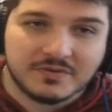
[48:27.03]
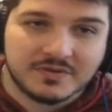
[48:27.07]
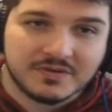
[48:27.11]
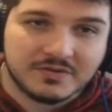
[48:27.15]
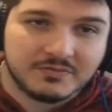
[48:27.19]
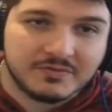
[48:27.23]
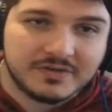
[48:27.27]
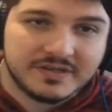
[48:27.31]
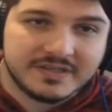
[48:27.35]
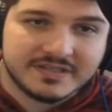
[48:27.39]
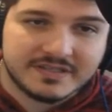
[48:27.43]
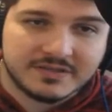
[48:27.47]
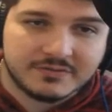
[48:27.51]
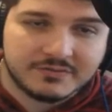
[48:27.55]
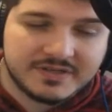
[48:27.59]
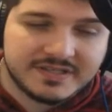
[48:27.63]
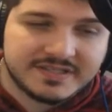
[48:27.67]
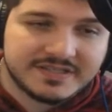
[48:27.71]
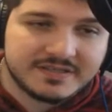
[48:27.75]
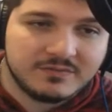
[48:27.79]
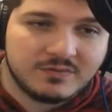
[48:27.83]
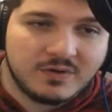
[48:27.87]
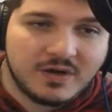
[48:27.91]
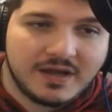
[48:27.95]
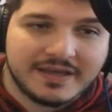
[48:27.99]
the
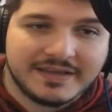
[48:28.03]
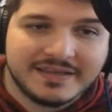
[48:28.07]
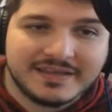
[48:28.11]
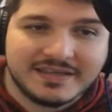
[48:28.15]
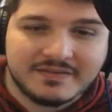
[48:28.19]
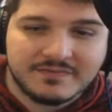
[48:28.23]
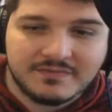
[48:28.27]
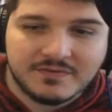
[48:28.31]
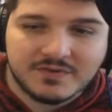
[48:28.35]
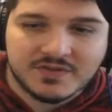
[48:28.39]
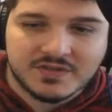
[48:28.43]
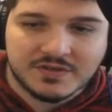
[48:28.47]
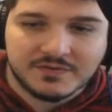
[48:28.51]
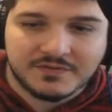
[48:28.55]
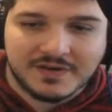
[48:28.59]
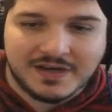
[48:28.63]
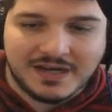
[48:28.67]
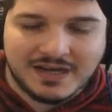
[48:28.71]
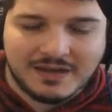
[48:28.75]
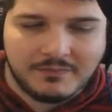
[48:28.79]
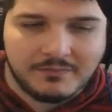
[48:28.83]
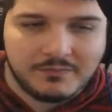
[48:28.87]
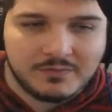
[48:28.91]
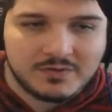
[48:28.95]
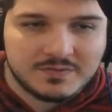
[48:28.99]
reason why he even
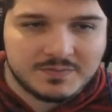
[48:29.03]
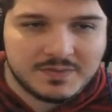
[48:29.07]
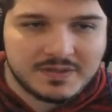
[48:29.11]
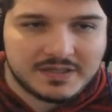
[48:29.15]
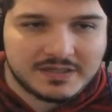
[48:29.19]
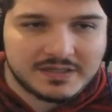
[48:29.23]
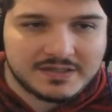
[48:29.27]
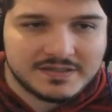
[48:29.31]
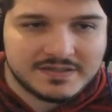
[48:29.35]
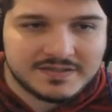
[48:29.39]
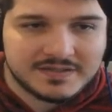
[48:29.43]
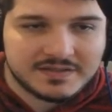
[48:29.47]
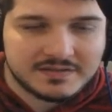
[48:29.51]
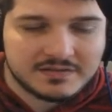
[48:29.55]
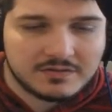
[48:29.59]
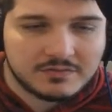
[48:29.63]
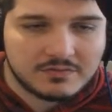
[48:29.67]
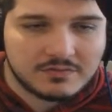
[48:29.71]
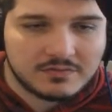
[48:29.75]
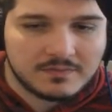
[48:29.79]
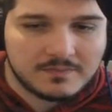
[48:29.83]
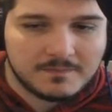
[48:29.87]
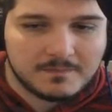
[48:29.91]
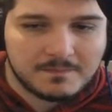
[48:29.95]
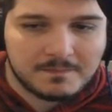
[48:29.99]
survived was because the
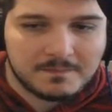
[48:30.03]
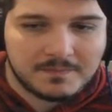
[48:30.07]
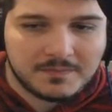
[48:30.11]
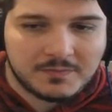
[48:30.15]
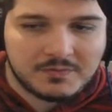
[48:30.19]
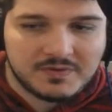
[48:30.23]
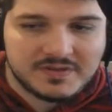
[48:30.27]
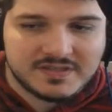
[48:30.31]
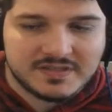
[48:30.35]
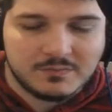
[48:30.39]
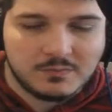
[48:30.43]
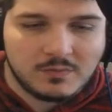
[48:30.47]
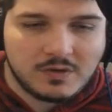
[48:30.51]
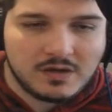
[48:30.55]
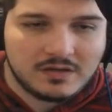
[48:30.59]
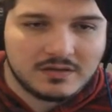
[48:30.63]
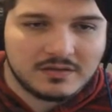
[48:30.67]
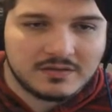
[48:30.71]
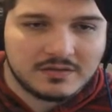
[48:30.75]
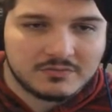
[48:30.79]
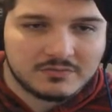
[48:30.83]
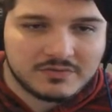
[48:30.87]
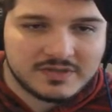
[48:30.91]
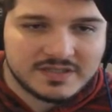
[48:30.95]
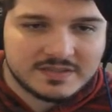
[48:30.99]
reason
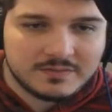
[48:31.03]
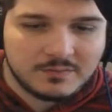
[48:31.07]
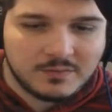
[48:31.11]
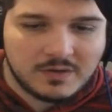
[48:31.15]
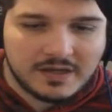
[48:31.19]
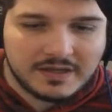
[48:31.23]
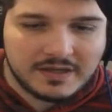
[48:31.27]
why